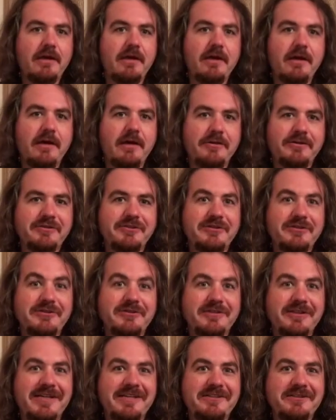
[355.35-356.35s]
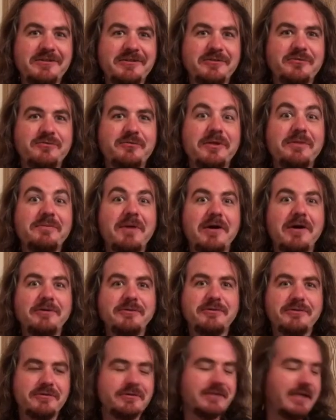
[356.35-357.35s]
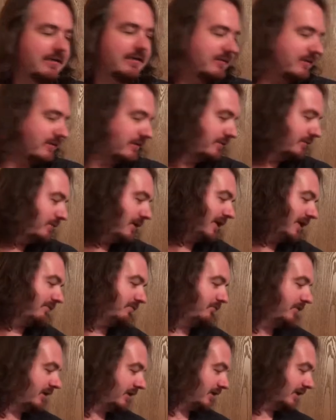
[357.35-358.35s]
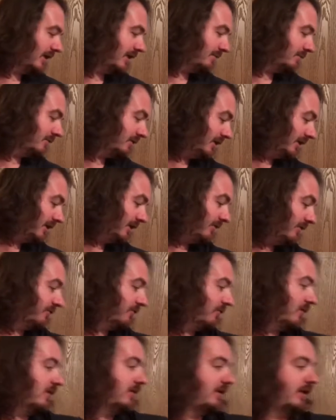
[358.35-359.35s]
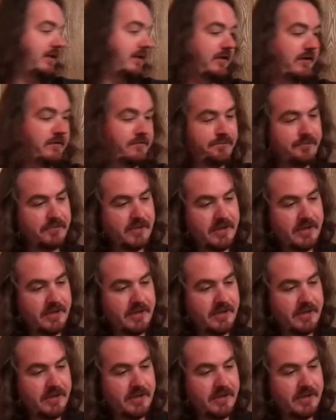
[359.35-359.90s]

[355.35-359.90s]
I always used to like those free posters out there. There might even be a couple in here for all I know.